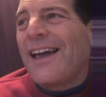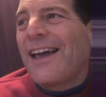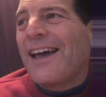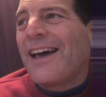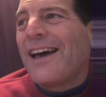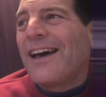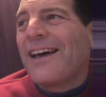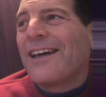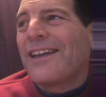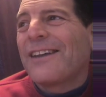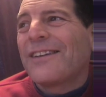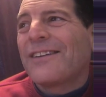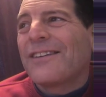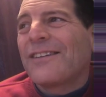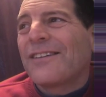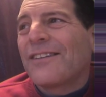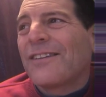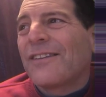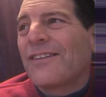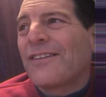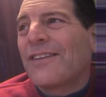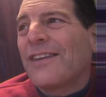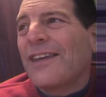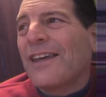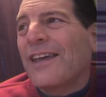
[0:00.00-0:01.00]
And
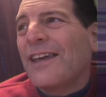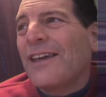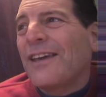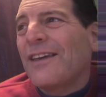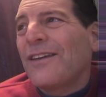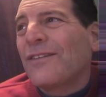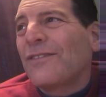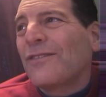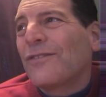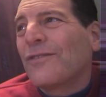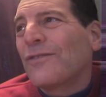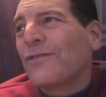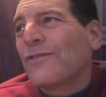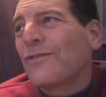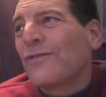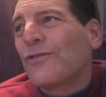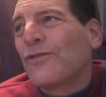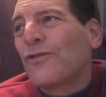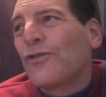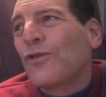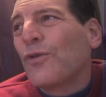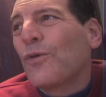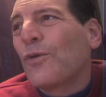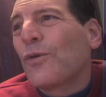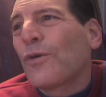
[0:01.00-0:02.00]
the
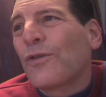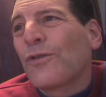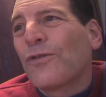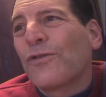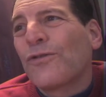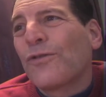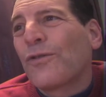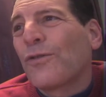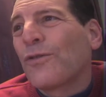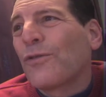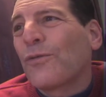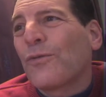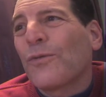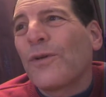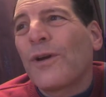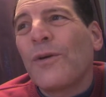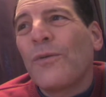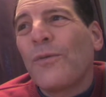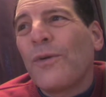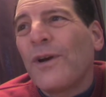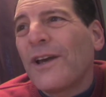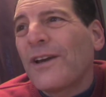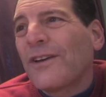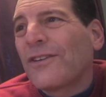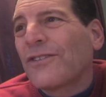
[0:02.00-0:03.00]
two or three
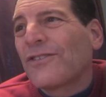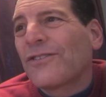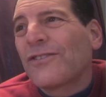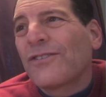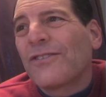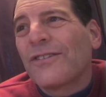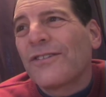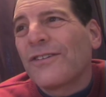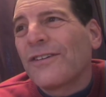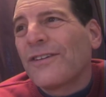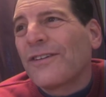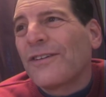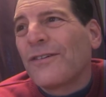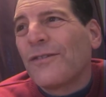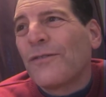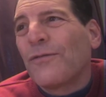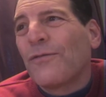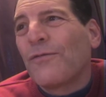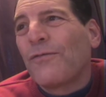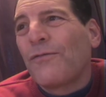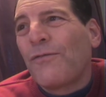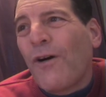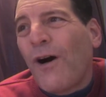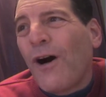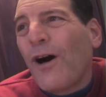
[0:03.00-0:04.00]
weeks
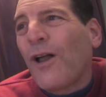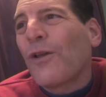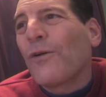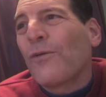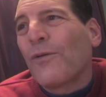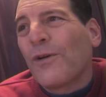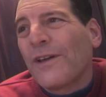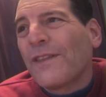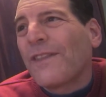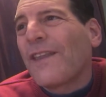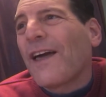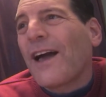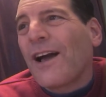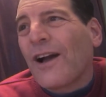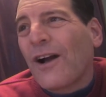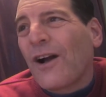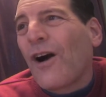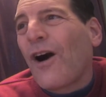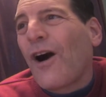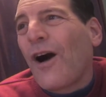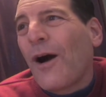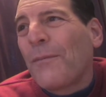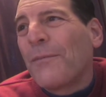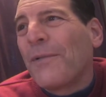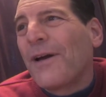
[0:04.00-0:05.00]
following that
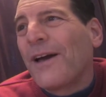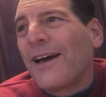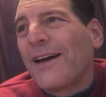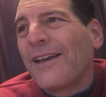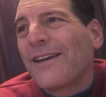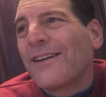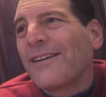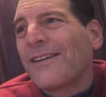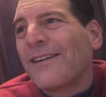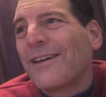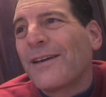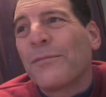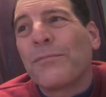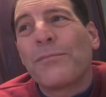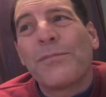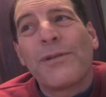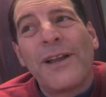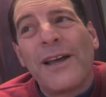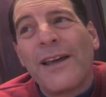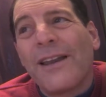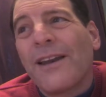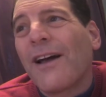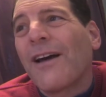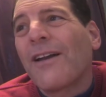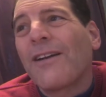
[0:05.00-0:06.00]
comment, it
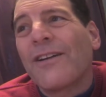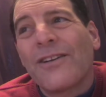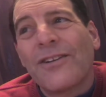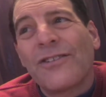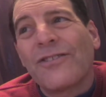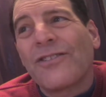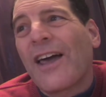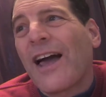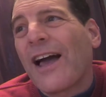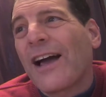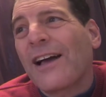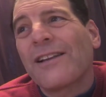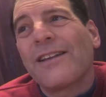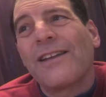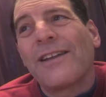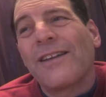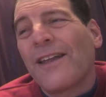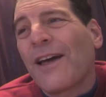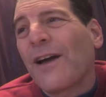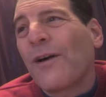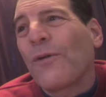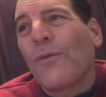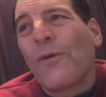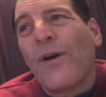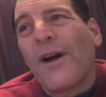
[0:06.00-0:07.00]
played out exactly
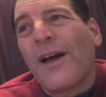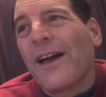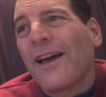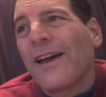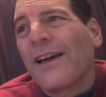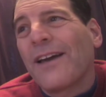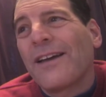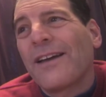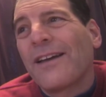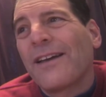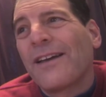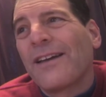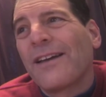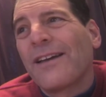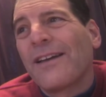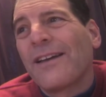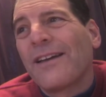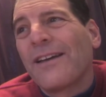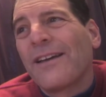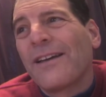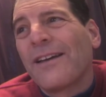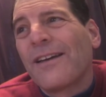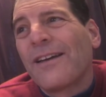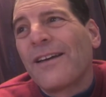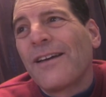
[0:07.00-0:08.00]
that way.
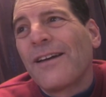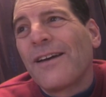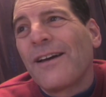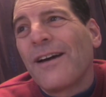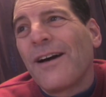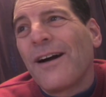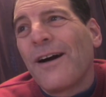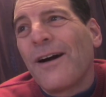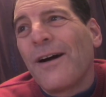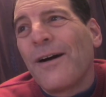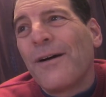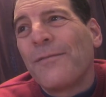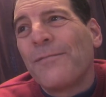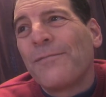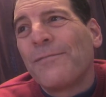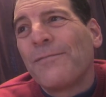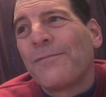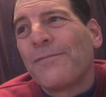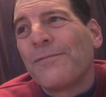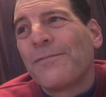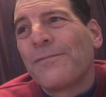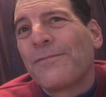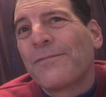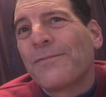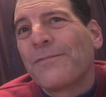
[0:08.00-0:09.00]
Mm-hmm. In what um,
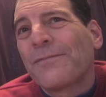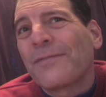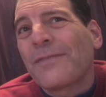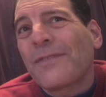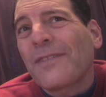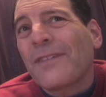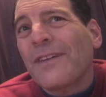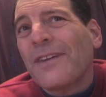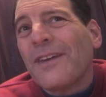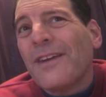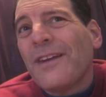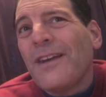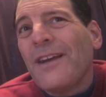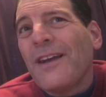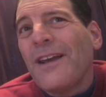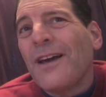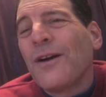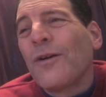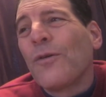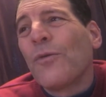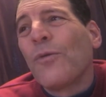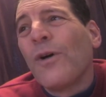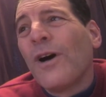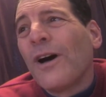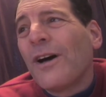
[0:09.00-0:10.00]

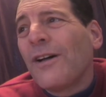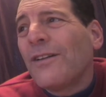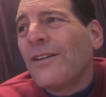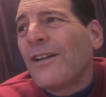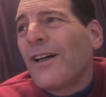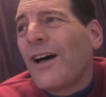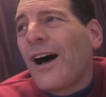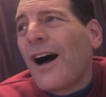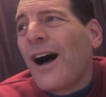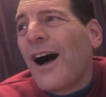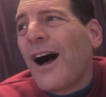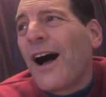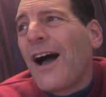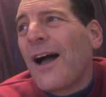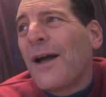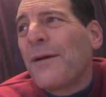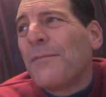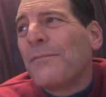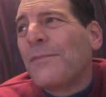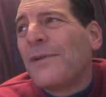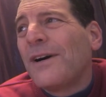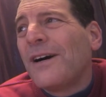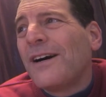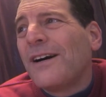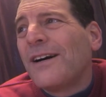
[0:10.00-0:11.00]
way? Well,
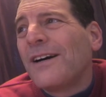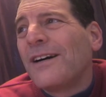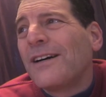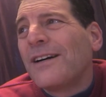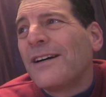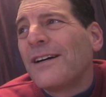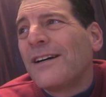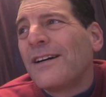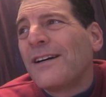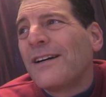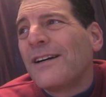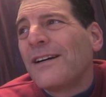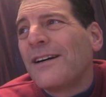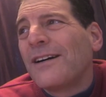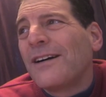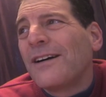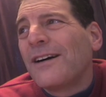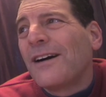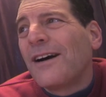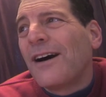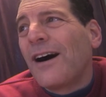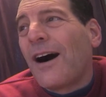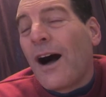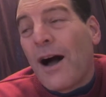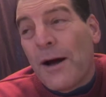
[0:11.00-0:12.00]
I'm uh,
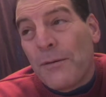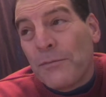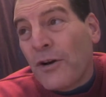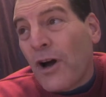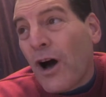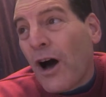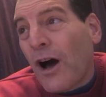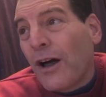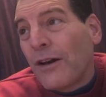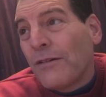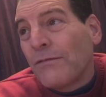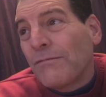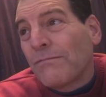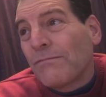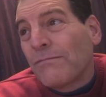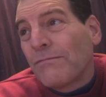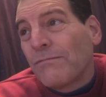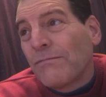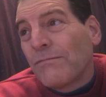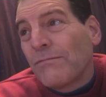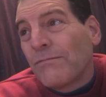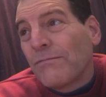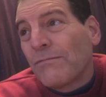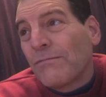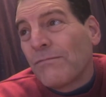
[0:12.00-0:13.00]
I'm gone.
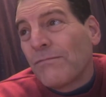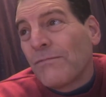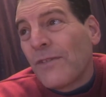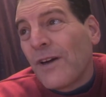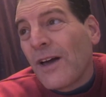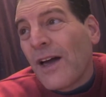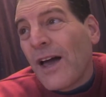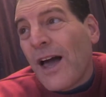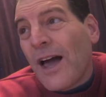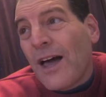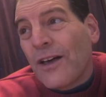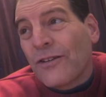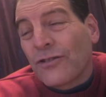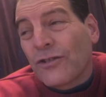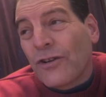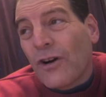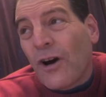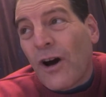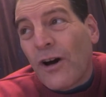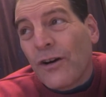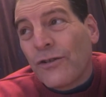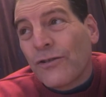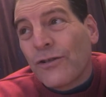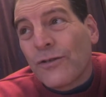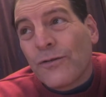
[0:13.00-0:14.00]
Mm-hmm. Has
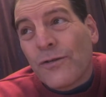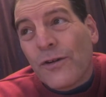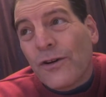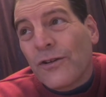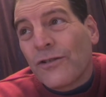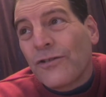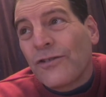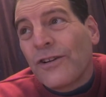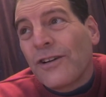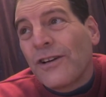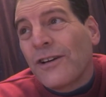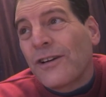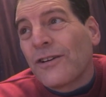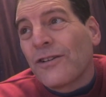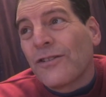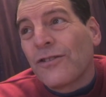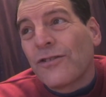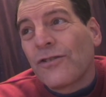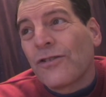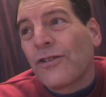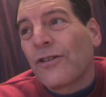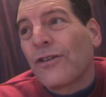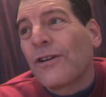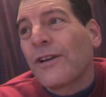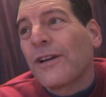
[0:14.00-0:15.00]
controversy
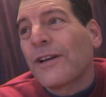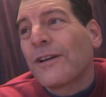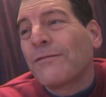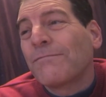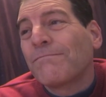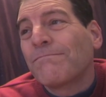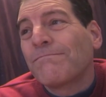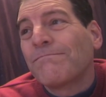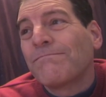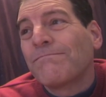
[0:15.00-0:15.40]
concerning